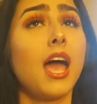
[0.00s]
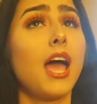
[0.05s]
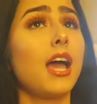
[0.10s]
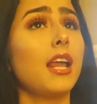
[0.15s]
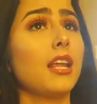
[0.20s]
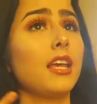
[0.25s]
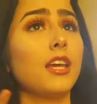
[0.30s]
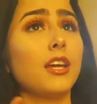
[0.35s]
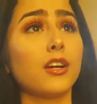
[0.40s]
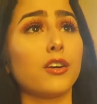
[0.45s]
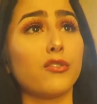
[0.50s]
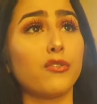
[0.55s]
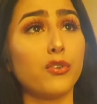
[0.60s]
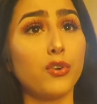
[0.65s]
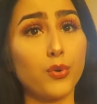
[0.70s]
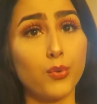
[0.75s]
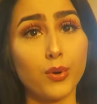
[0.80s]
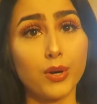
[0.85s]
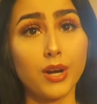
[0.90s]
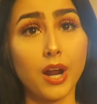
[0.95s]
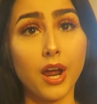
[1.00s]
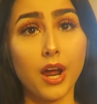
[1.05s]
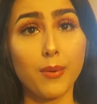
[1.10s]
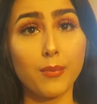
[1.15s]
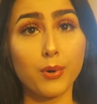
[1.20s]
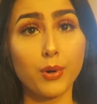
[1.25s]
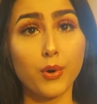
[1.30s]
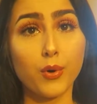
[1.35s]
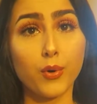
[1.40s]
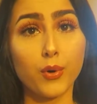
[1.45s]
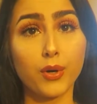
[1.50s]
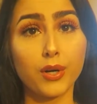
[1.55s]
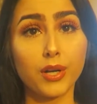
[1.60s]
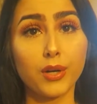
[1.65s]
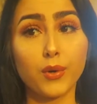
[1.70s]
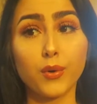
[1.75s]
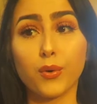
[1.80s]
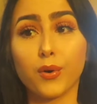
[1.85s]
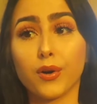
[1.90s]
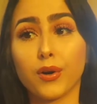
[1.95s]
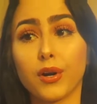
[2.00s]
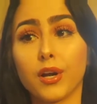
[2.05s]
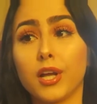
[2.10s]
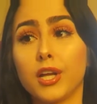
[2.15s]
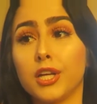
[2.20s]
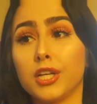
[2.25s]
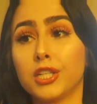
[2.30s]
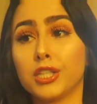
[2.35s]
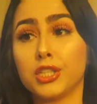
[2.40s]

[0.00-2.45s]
and eat her food when I'm recording or